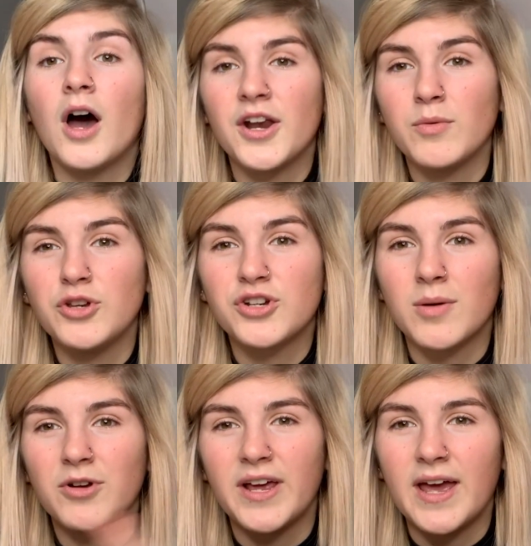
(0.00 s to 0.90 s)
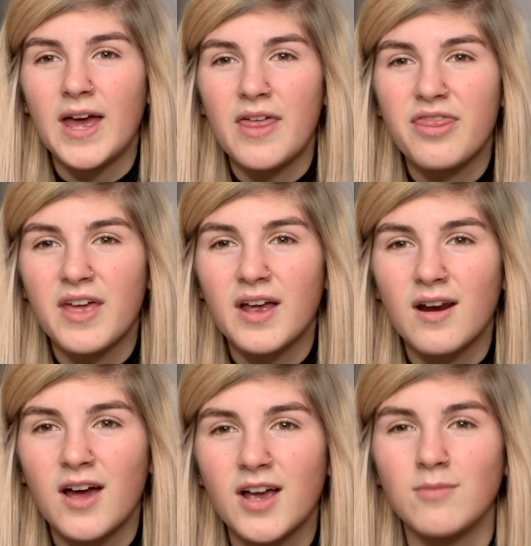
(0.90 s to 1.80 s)
I don't want you to come on here and think
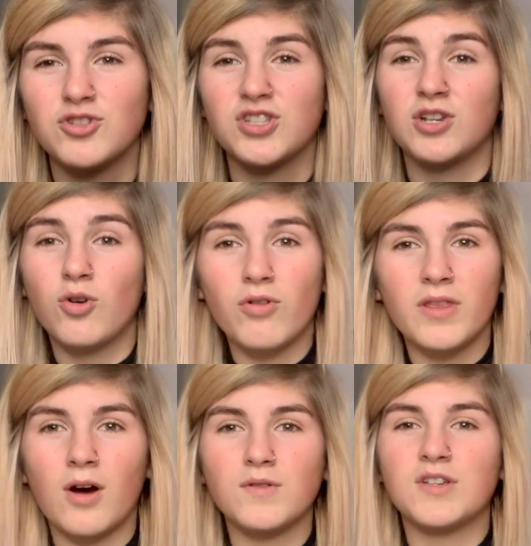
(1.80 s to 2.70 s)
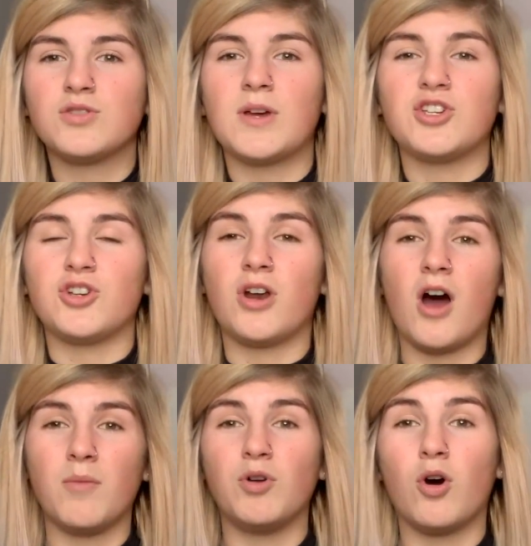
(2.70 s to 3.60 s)
like I'm just ignoring the whole situation.
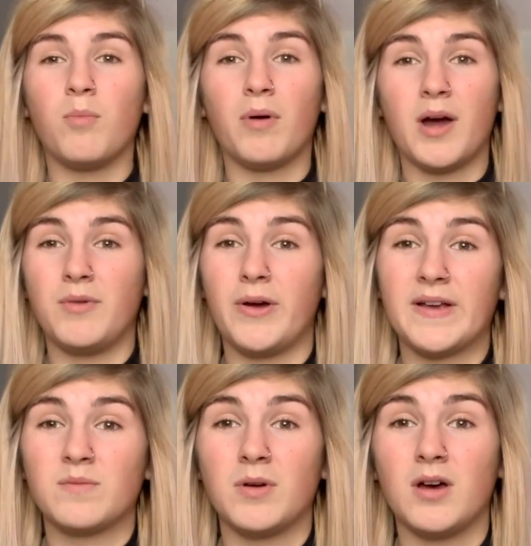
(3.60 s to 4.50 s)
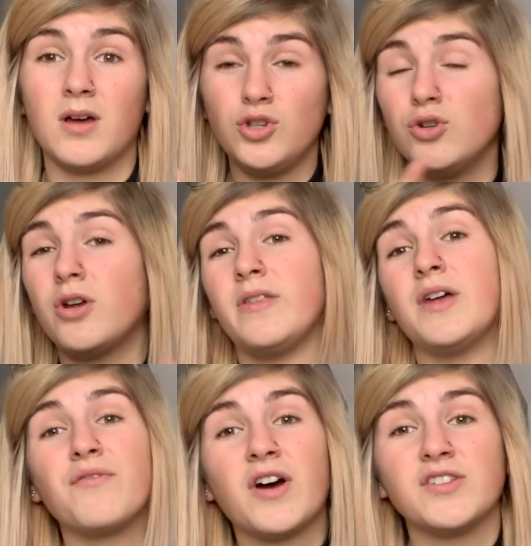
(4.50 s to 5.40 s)
I'm not, but I'm no expert. You know the
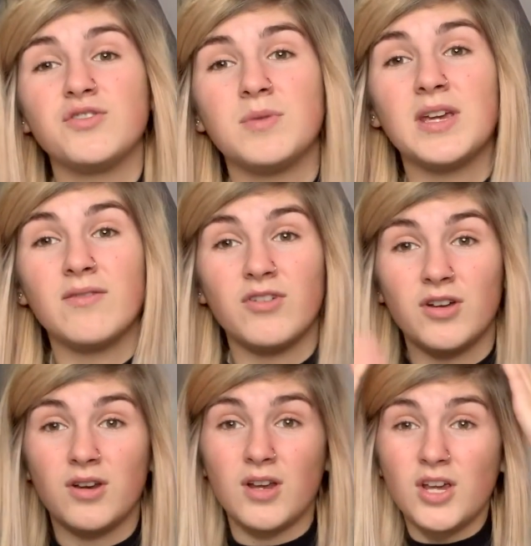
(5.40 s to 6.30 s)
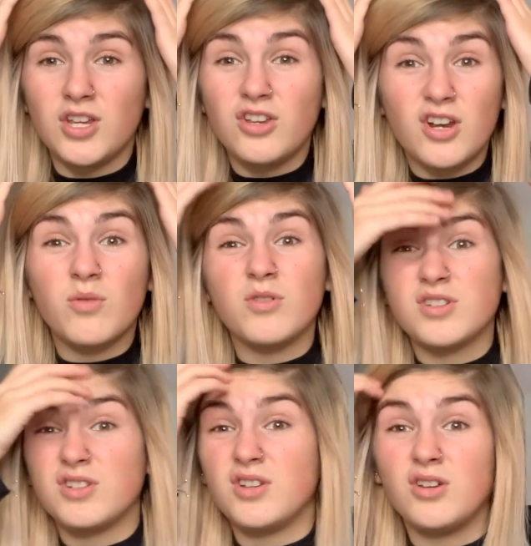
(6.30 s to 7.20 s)
advice you've been given. You know what
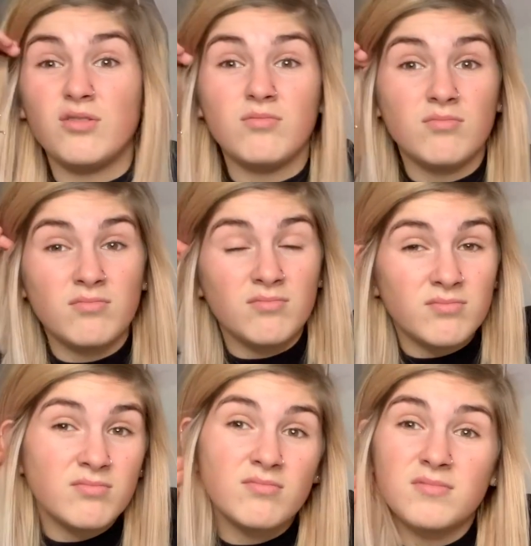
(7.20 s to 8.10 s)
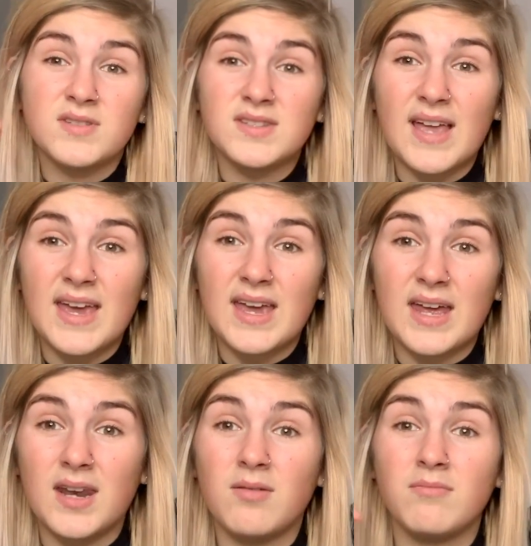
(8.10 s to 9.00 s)
to do. Stay
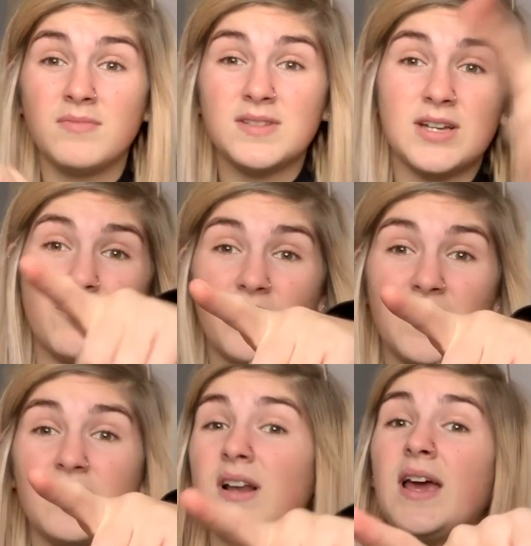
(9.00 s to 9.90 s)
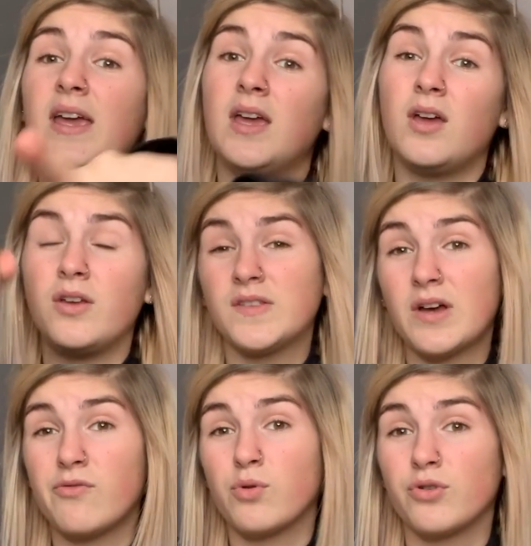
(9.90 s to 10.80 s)
in, self-isolate,
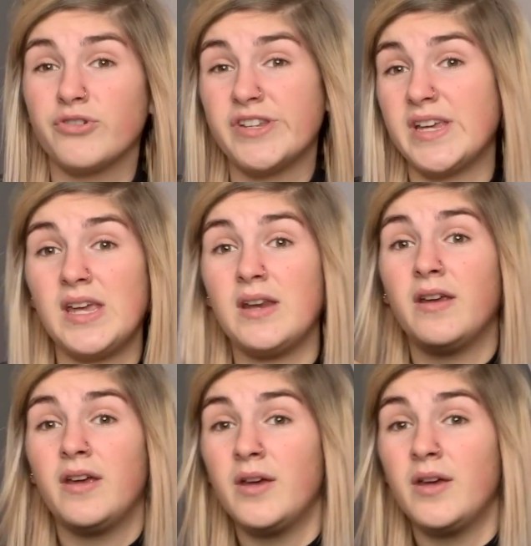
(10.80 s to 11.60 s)
self-quarantine,